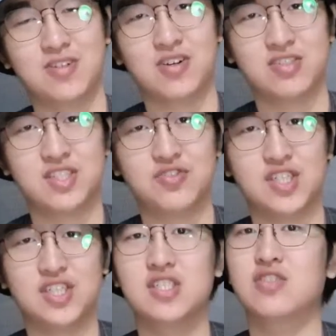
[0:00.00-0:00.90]

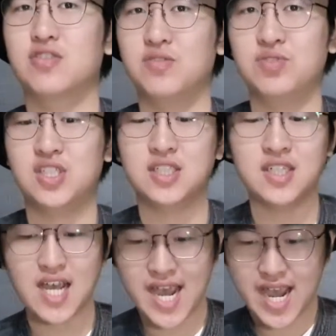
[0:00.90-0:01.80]
concentration solution
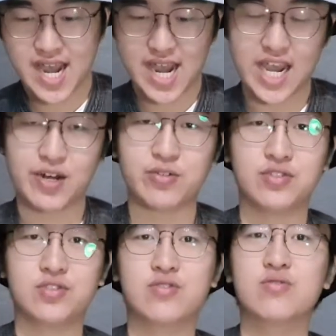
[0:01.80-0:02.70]
and
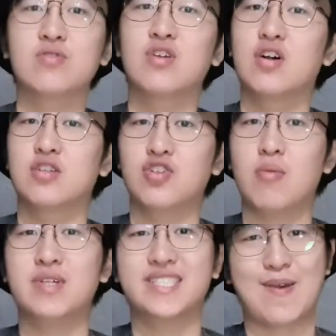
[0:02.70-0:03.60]
also
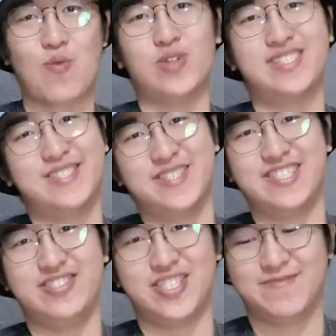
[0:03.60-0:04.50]
normal tap water solution.